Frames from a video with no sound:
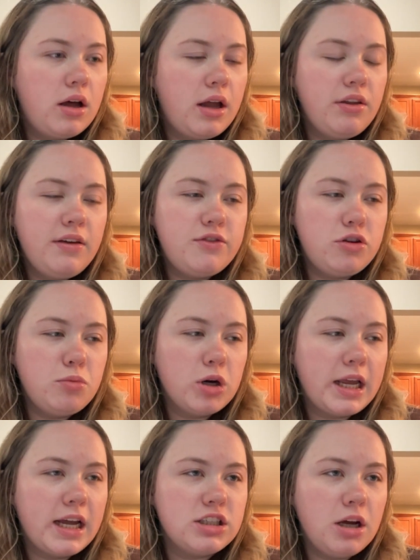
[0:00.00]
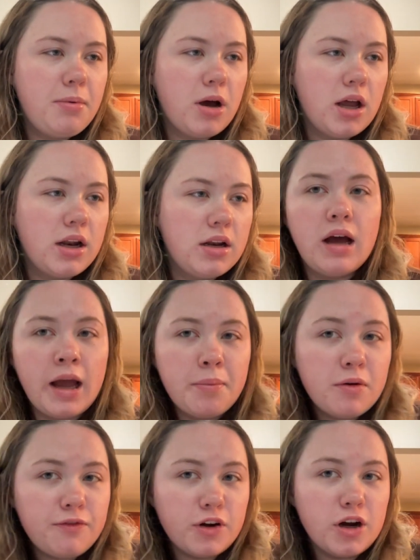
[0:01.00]
I only have two more to catch up on. I
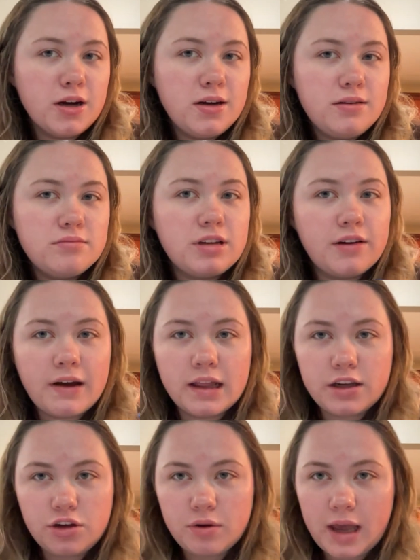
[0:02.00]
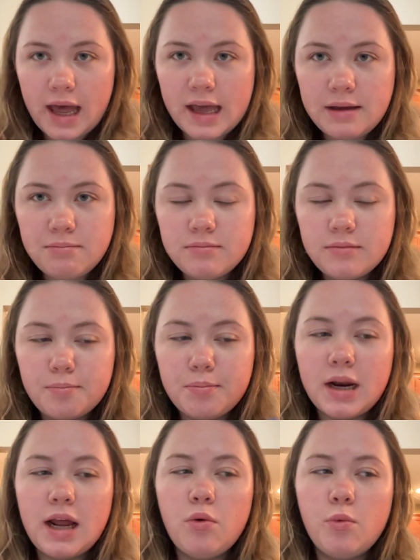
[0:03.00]
prefer Love Island UK,
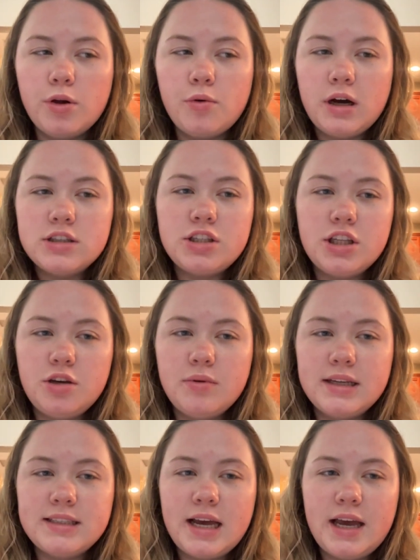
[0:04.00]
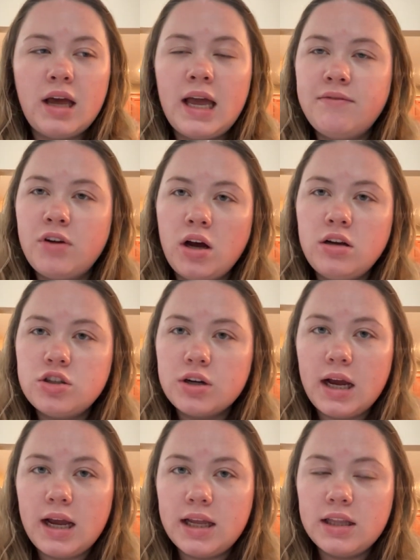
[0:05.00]
but I will watch the USA. I have not
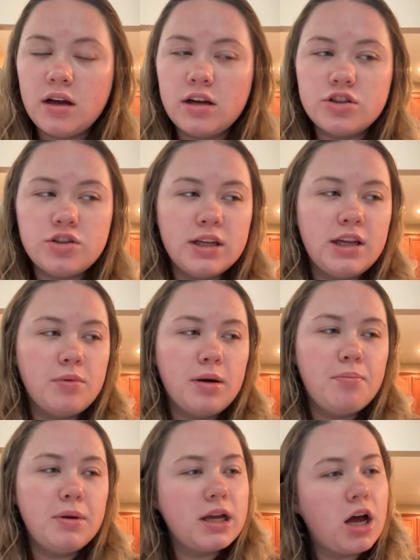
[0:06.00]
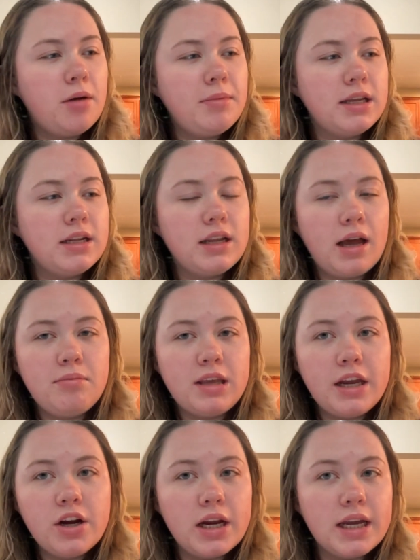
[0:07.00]
tried the Australia one, but comment, I'm
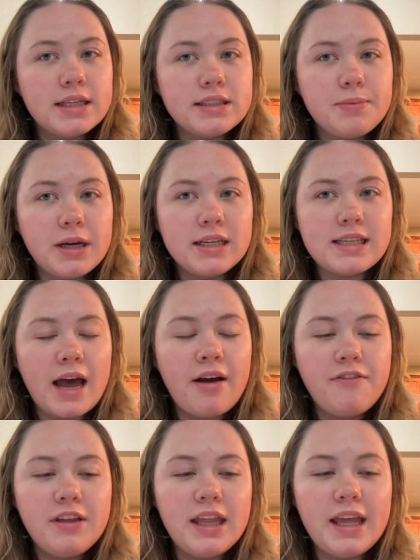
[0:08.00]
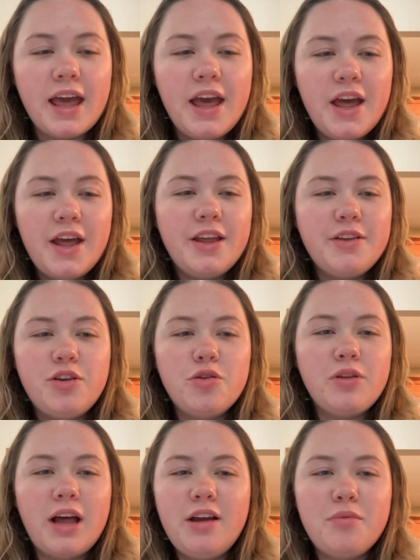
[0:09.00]
curious because I feel like you
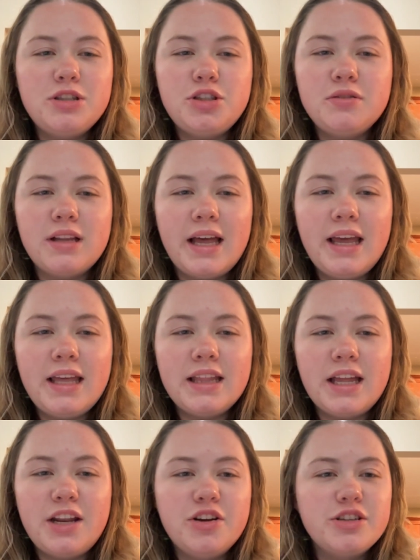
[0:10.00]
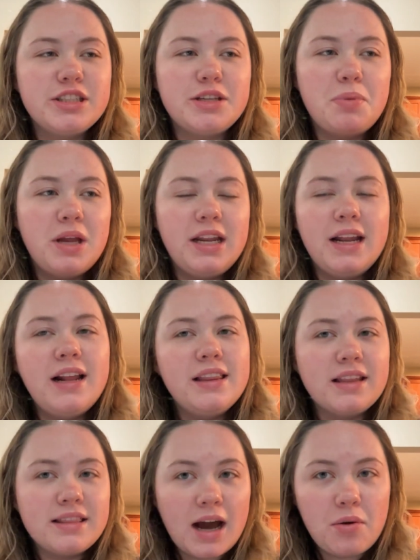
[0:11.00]
like what you like and then you're just opinionated
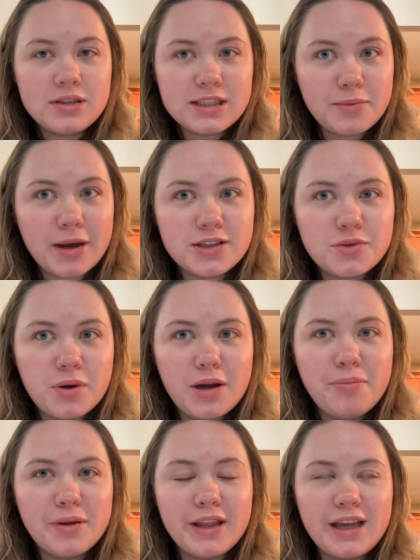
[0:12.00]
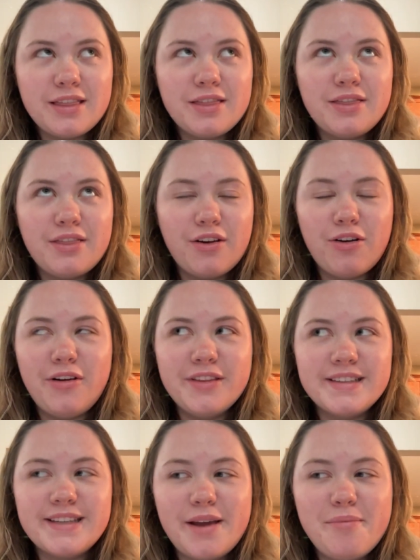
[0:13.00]
that that one's the best one, but like they're all
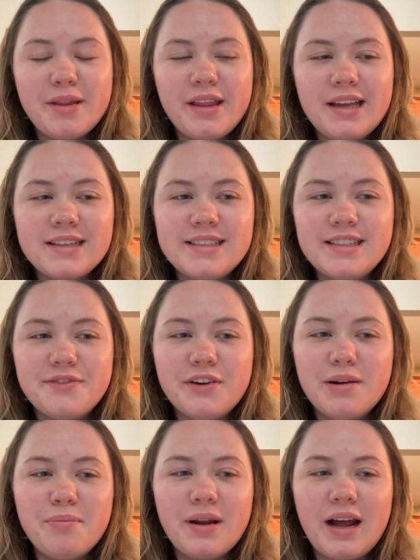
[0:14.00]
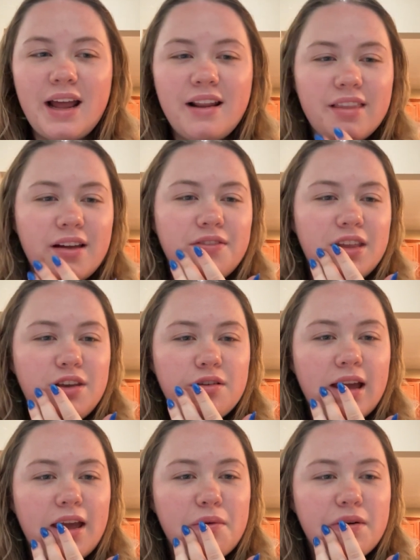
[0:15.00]
the same, but like it's different. But I love the
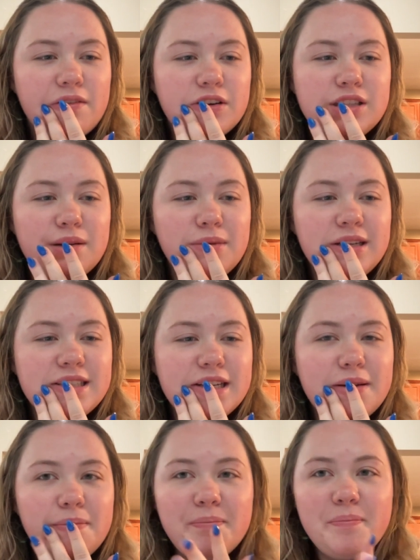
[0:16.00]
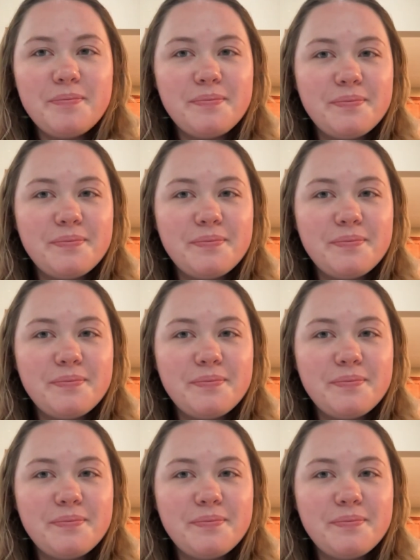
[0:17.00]
UK one for some reason.